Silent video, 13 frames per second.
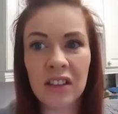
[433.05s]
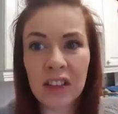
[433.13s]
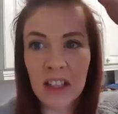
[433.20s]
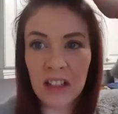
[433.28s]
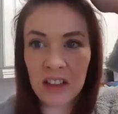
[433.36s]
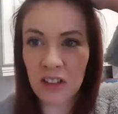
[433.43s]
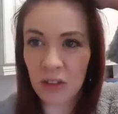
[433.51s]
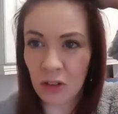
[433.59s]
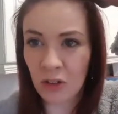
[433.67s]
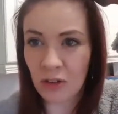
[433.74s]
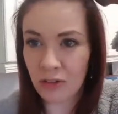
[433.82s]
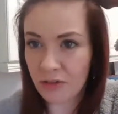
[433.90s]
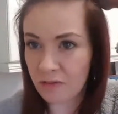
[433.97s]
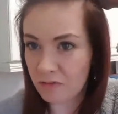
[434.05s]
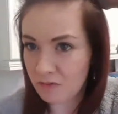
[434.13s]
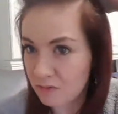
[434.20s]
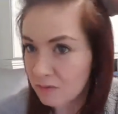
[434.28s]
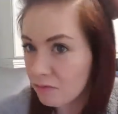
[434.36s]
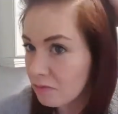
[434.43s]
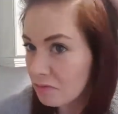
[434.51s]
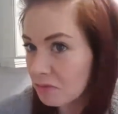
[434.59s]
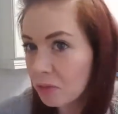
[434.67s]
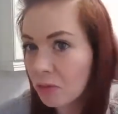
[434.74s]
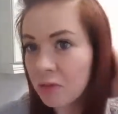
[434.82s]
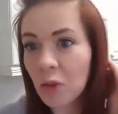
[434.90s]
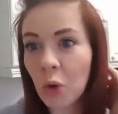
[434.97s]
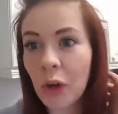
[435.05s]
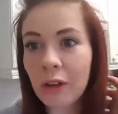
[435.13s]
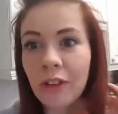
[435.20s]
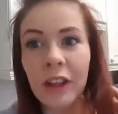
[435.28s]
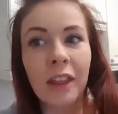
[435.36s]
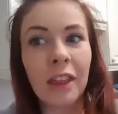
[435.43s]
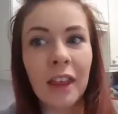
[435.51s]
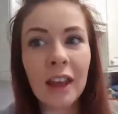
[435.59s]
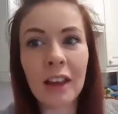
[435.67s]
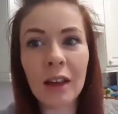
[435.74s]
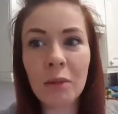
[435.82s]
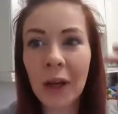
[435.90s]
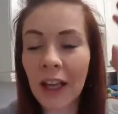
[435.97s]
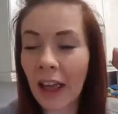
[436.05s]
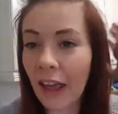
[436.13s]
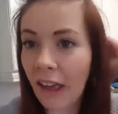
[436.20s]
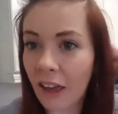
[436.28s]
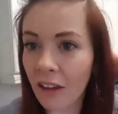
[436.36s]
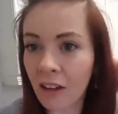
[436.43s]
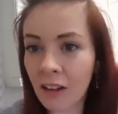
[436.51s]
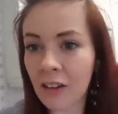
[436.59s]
done a sort of quiffy thing in my hair.